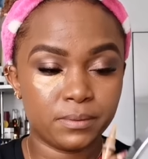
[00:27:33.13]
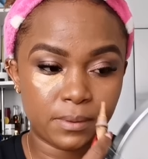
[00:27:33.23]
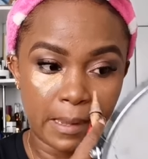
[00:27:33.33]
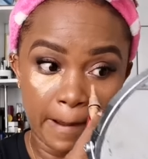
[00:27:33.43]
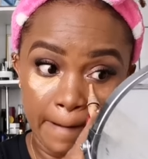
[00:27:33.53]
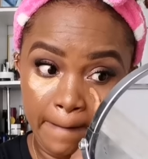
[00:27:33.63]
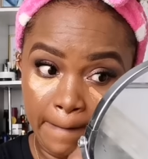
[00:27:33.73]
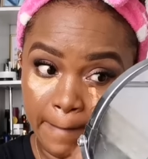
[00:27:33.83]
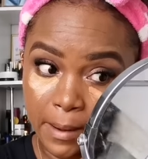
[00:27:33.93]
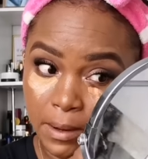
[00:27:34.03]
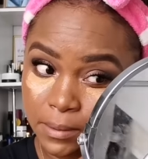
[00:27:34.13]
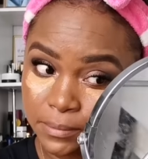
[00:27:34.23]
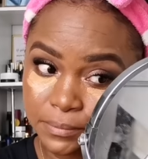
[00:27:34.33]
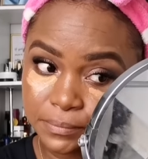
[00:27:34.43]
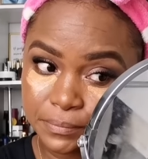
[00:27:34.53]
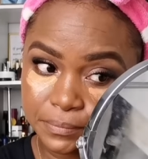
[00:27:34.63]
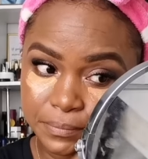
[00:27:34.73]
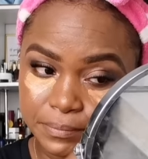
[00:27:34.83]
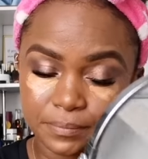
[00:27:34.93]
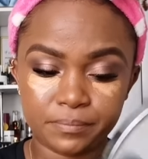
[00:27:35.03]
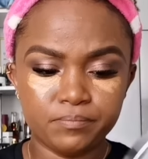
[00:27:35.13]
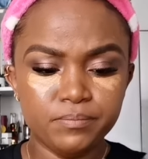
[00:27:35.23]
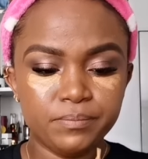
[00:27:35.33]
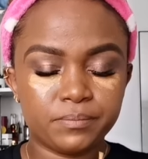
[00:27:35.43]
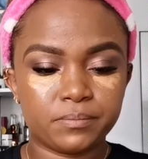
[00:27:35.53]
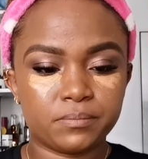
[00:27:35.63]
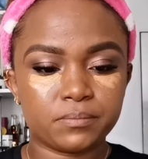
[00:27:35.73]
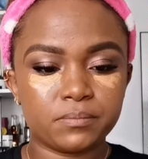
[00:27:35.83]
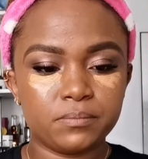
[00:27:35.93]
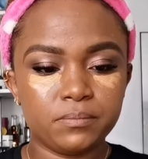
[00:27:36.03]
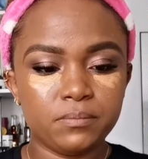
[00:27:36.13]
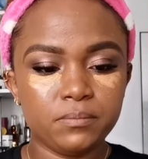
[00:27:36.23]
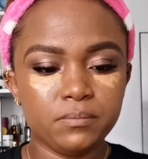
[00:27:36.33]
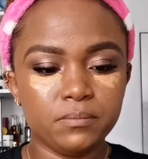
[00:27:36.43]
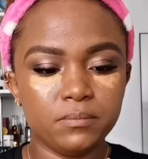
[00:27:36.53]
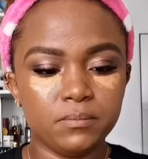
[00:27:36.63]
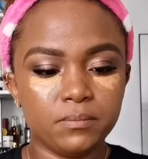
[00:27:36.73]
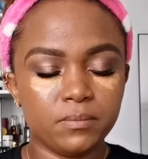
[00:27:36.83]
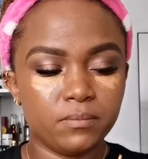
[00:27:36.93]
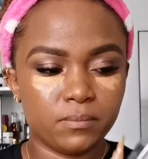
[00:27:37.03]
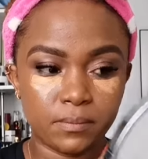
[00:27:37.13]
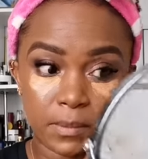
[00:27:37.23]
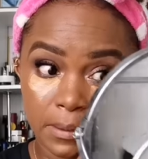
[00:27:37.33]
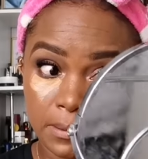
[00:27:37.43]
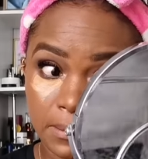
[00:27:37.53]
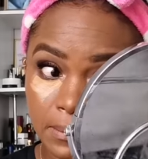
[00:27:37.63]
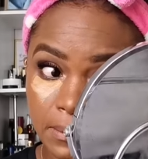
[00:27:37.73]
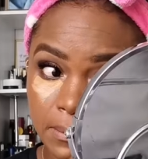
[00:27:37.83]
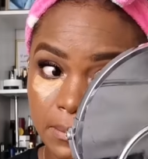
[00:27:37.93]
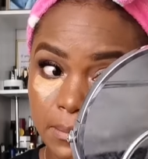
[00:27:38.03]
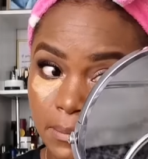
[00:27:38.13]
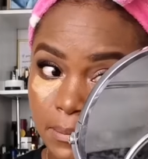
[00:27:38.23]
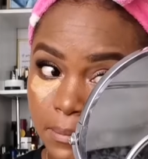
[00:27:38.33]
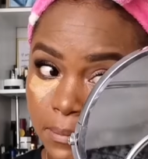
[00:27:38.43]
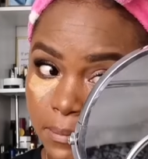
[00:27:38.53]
[no speech]